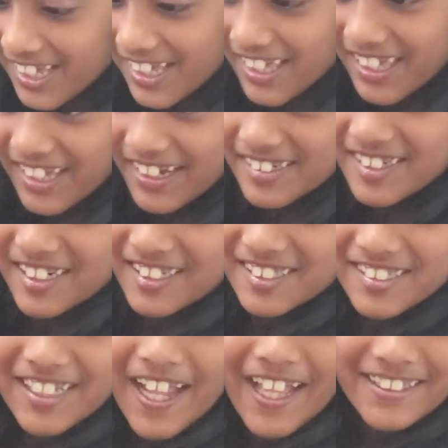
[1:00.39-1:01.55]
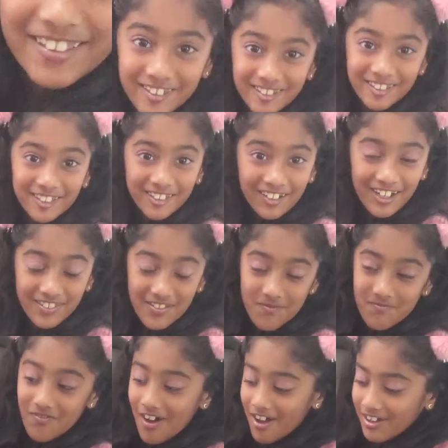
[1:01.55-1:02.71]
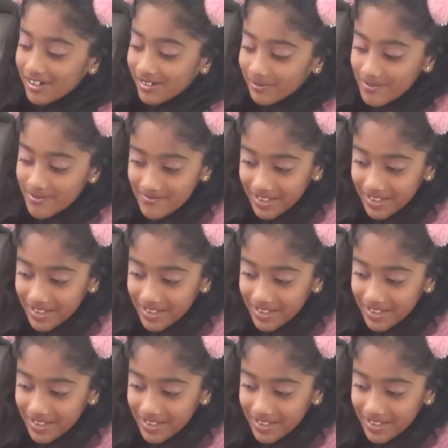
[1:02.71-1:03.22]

here there's tons of sugar at the bottom of my